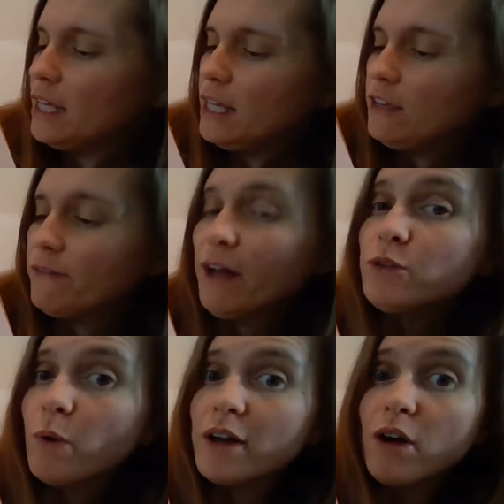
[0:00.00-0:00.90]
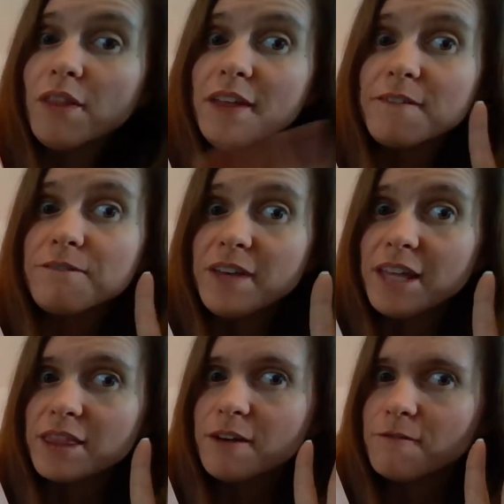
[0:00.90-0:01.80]
He found one on the
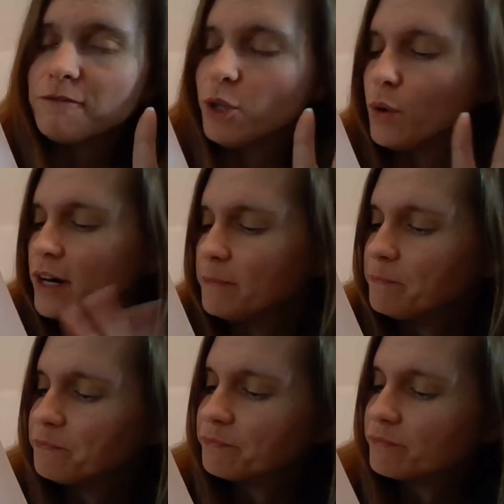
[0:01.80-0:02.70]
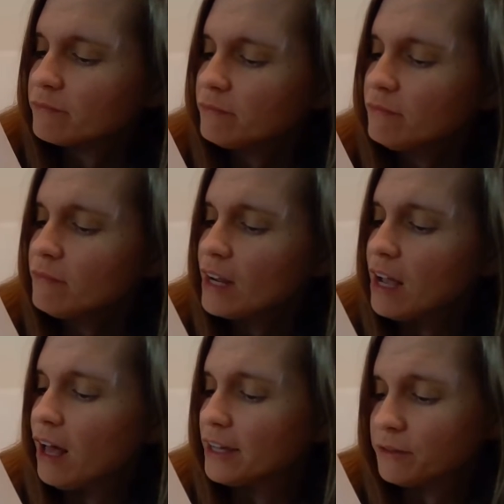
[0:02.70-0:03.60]
5th floor.
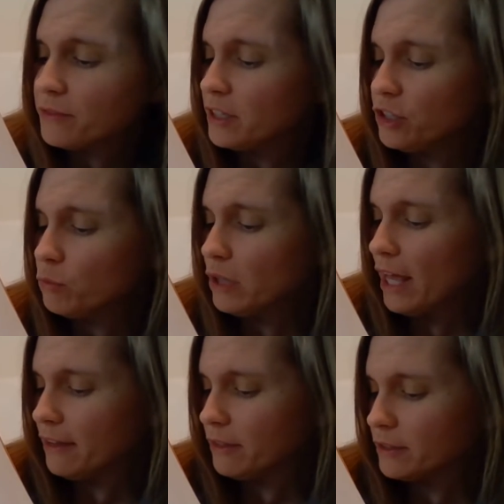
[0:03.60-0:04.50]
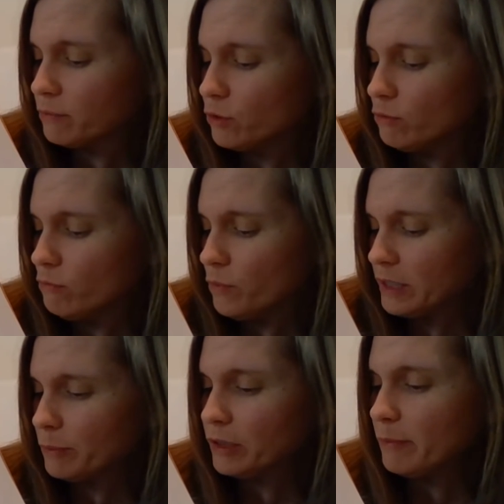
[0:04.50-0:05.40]
I don't think you will like this room,
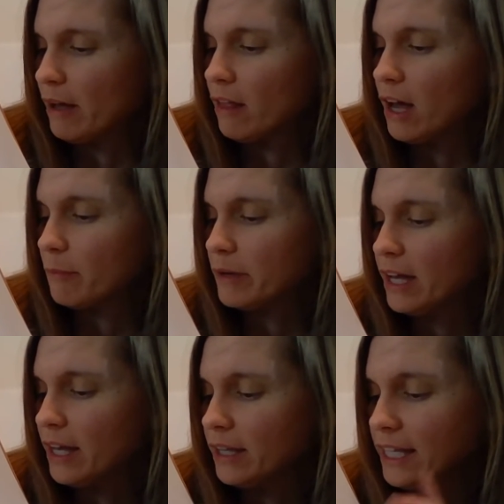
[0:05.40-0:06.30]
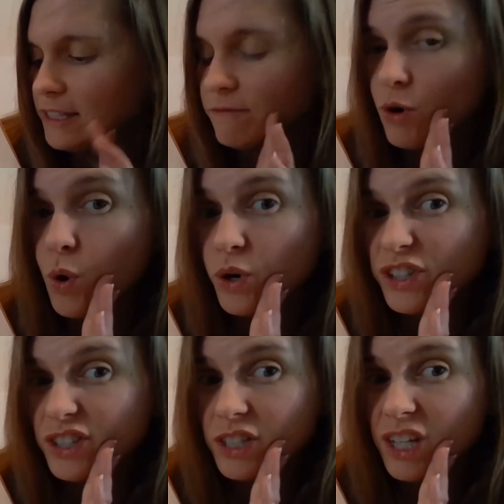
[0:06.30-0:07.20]
whispered the bellhop, unless, of
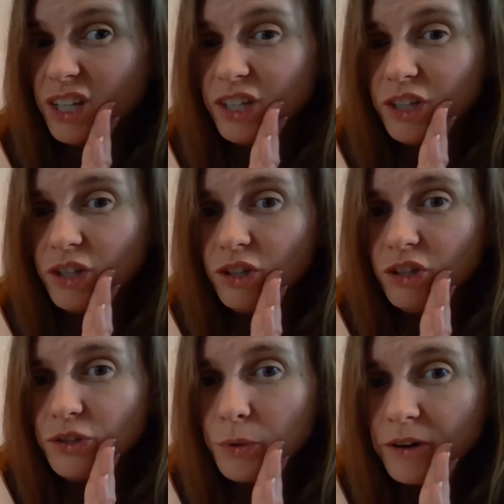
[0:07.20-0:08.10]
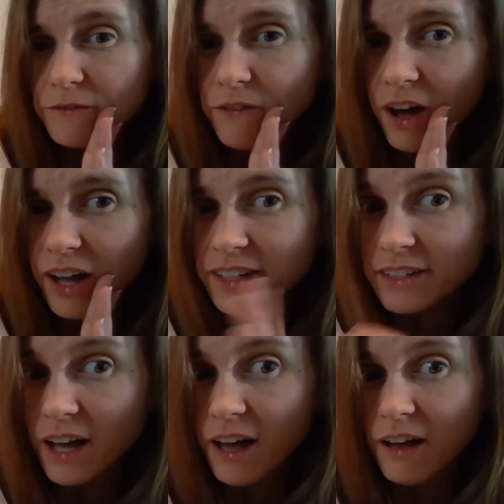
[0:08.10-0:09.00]
course, you are fond
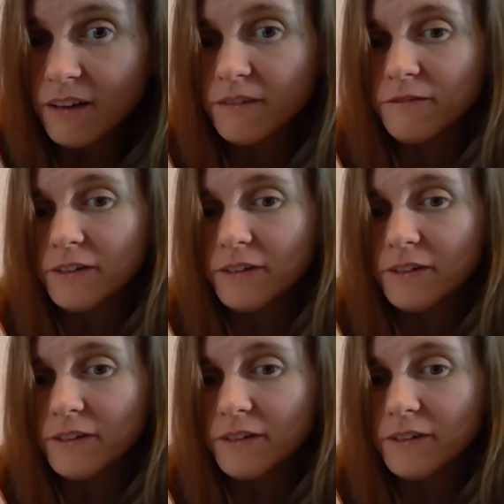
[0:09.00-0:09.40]
of...